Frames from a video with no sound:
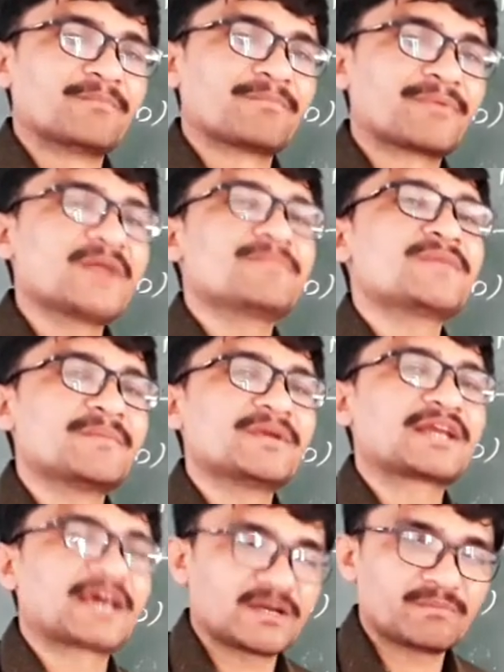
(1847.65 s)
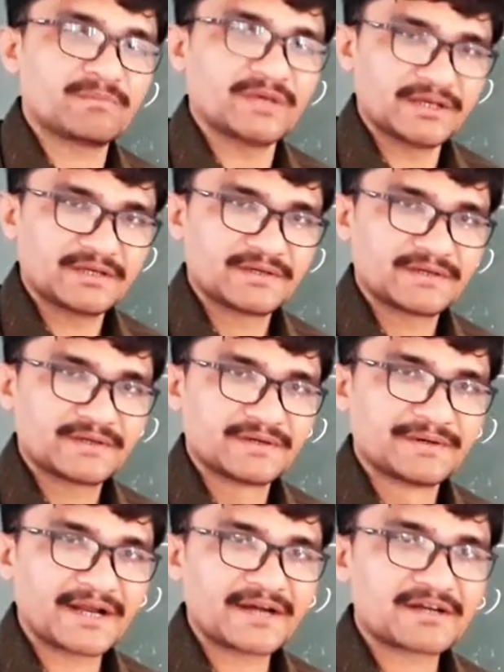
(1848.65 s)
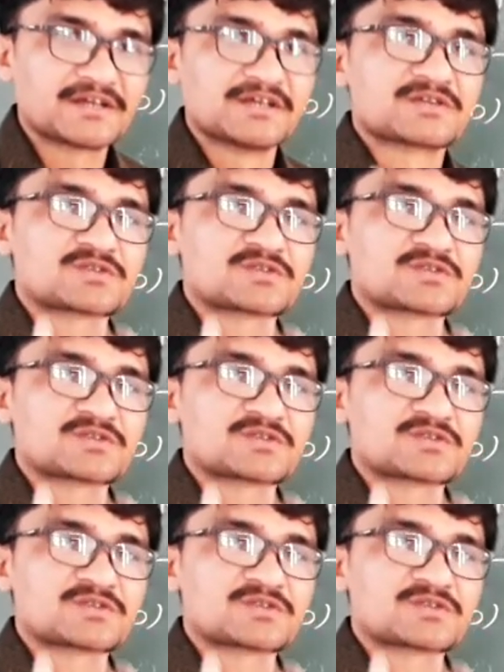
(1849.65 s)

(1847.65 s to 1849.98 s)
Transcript: premium it can be, right?